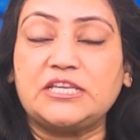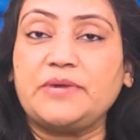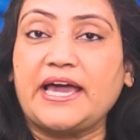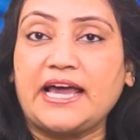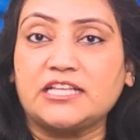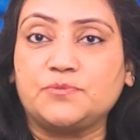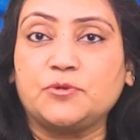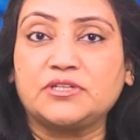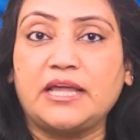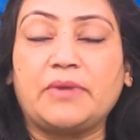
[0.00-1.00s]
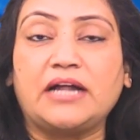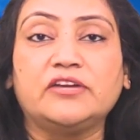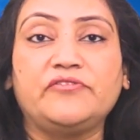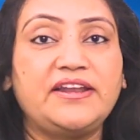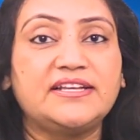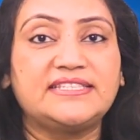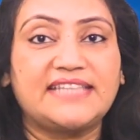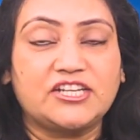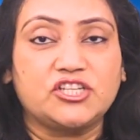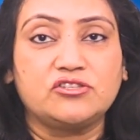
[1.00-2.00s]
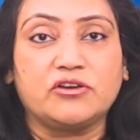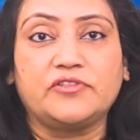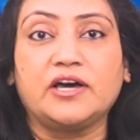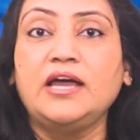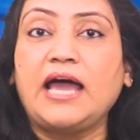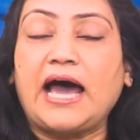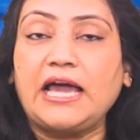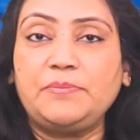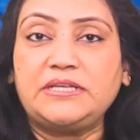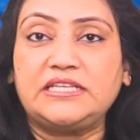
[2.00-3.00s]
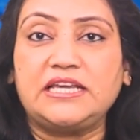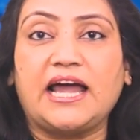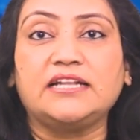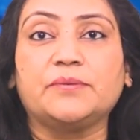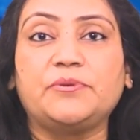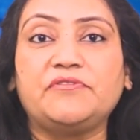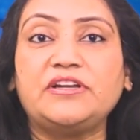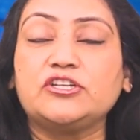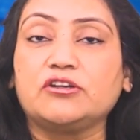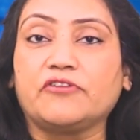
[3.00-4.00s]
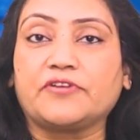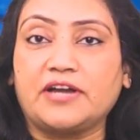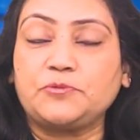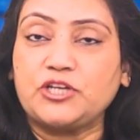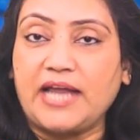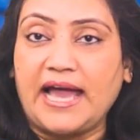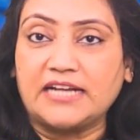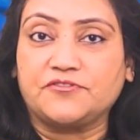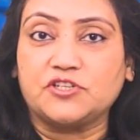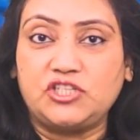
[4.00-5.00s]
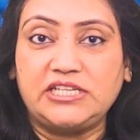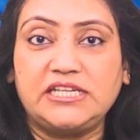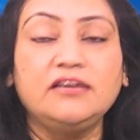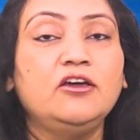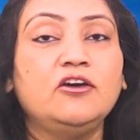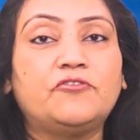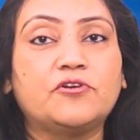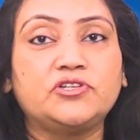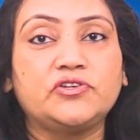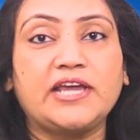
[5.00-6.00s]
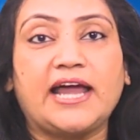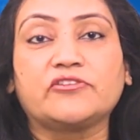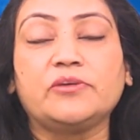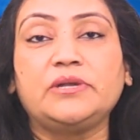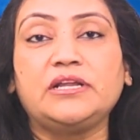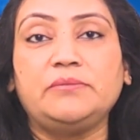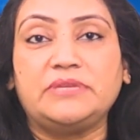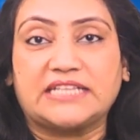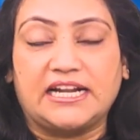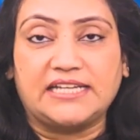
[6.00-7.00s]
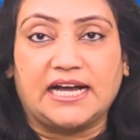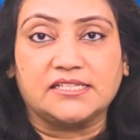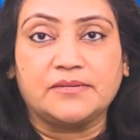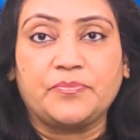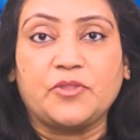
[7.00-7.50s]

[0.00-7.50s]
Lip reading: CBI has booked them under various sections of the IPC and the Prevention of Corruption Act for cheating, forgery and criminal misconduct.